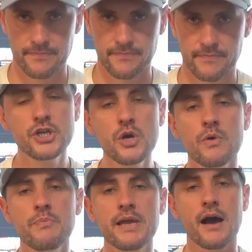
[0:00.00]
Number 2
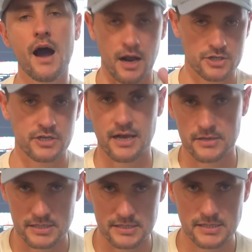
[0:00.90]
would be auction
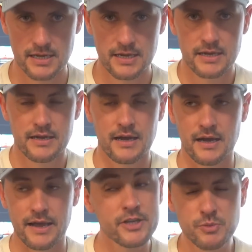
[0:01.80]
houses.
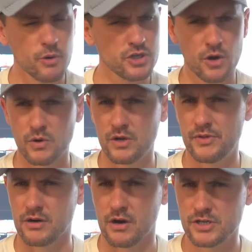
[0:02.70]
In the sports car
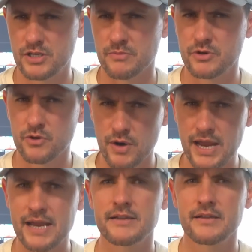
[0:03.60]
world, there are some
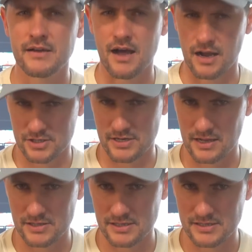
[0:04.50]
great auction
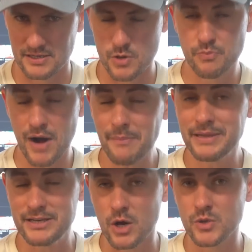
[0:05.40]
houses, and you
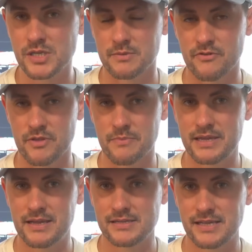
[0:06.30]
probably know some of them
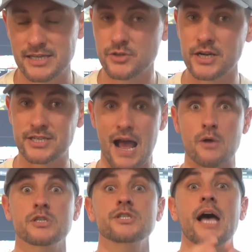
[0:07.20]
because they stretch
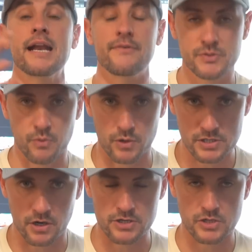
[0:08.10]
outside of
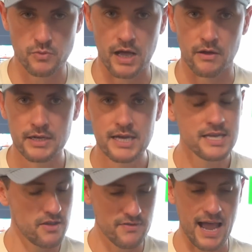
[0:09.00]
sports cards as well.
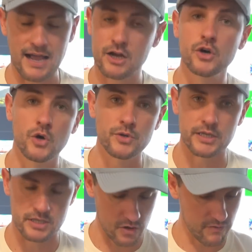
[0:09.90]
You've got
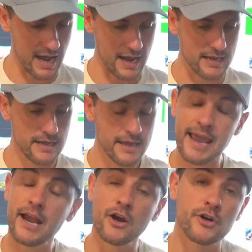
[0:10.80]
Golden, you've got
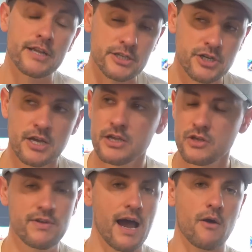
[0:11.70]
Heritage,
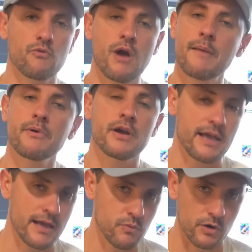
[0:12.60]
you've got
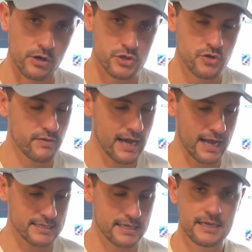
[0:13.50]
Robert Edwards, you've
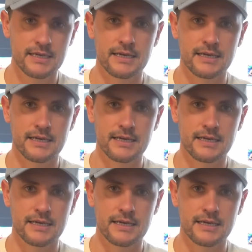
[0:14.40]
got